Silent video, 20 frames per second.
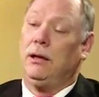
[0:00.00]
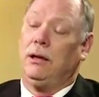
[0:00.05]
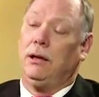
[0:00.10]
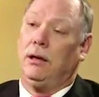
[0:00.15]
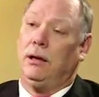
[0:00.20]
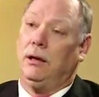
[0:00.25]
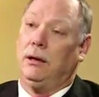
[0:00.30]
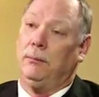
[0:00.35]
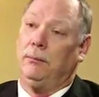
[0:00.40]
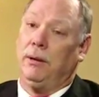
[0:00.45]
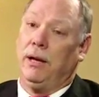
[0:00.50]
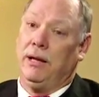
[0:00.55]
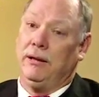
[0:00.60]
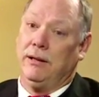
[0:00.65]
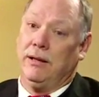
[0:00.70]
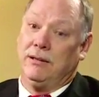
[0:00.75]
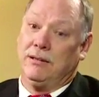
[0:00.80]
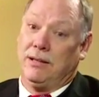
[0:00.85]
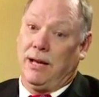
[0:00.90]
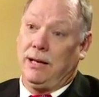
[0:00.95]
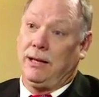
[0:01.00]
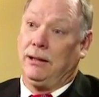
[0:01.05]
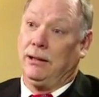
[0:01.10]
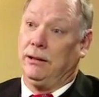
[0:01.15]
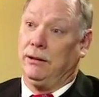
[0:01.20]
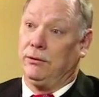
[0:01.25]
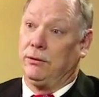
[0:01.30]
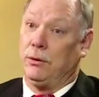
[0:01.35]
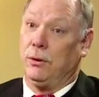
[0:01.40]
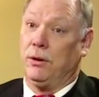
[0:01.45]
And then
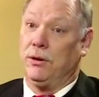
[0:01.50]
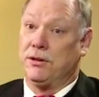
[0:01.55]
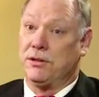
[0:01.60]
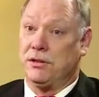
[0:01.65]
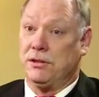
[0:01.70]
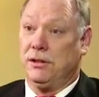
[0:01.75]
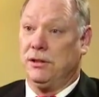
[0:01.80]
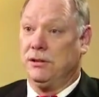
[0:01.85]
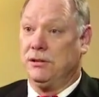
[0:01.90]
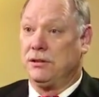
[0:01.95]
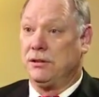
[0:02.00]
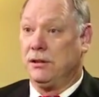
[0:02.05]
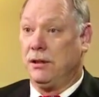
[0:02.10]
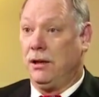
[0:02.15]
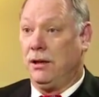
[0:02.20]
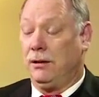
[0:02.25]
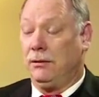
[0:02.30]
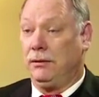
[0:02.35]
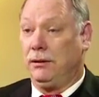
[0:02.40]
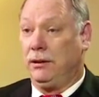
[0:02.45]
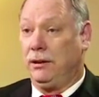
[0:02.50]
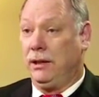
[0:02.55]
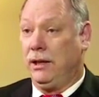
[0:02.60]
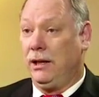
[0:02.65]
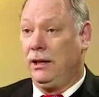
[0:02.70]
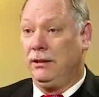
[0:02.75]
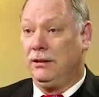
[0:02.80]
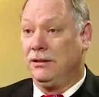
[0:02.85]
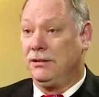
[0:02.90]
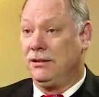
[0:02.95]
secondly, of course, is
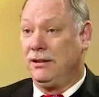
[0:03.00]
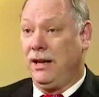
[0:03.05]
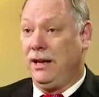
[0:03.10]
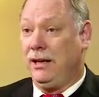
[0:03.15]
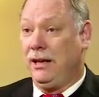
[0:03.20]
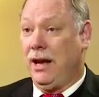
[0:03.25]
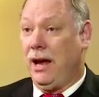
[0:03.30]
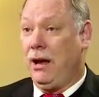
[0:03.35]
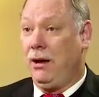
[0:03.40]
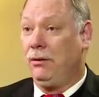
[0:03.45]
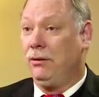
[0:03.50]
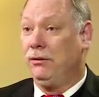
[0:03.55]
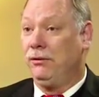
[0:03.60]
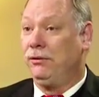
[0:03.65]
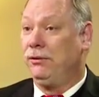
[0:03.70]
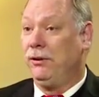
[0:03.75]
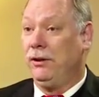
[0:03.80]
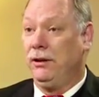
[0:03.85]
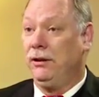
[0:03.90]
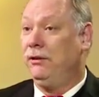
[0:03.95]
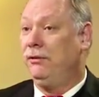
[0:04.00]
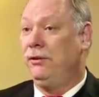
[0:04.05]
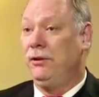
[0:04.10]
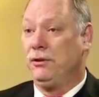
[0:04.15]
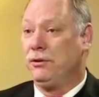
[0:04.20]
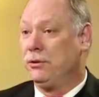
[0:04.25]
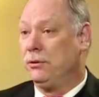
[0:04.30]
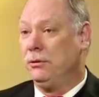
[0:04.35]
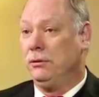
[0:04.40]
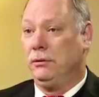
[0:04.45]
getting the state out of
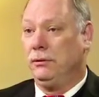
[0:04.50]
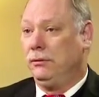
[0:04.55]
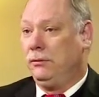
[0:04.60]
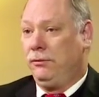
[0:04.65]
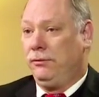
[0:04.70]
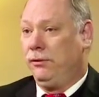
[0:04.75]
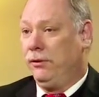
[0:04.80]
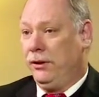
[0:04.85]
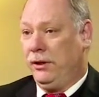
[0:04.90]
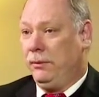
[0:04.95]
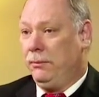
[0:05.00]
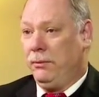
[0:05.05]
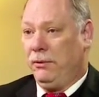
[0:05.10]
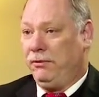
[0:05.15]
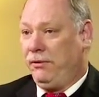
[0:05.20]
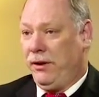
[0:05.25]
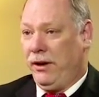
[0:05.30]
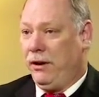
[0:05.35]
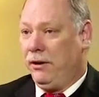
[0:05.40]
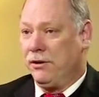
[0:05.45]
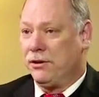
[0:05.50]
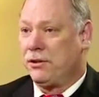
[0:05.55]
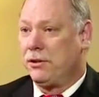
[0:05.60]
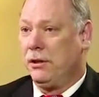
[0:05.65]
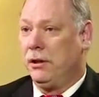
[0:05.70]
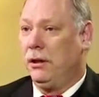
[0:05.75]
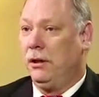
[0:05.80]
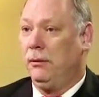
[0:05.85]
individual freedom affairs.